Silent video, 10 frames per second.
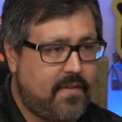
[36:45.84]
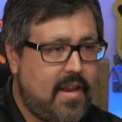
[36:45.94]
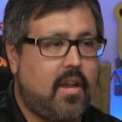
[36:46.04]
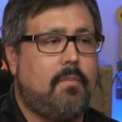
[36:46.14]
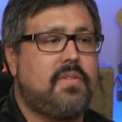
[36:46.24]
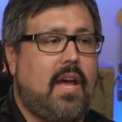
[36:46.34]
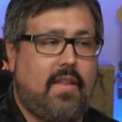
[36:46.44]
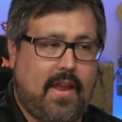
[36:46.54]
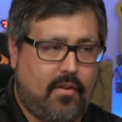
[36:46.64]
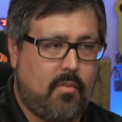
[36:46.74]
50. comes out at the
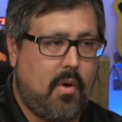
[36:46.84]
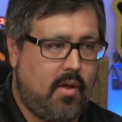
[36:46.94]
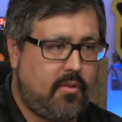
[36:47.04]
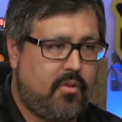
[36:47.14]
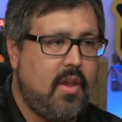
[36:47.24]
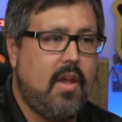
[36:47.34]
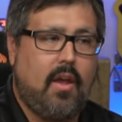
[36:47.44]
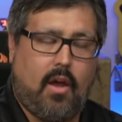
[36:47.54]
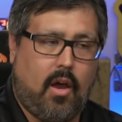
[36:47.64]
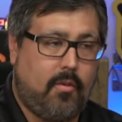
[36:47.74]
end of the month. Okay.
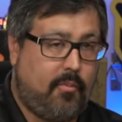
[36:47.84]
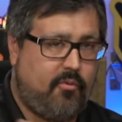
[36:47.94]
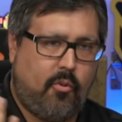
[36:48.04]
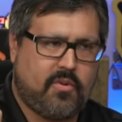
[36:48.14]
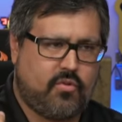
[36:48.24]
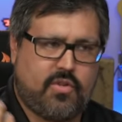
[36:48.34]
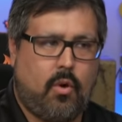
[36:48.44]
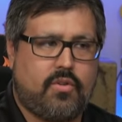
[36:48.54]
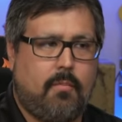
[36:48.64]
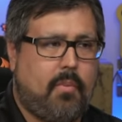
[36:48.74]
uh, the performance
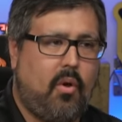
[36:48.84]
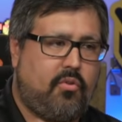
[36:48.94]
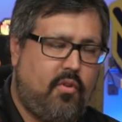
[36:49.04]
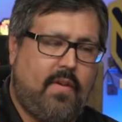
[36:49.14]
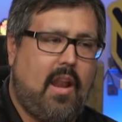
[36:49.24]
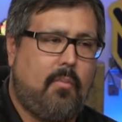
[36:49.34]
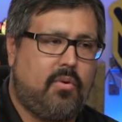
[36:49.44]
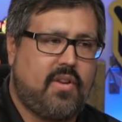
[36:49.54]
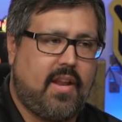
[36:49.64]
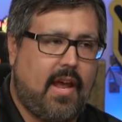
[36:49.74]
results on both are available
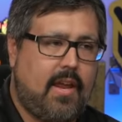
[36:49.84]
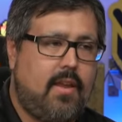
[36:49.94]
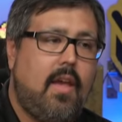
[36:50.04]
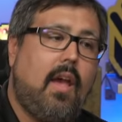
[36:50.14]
today.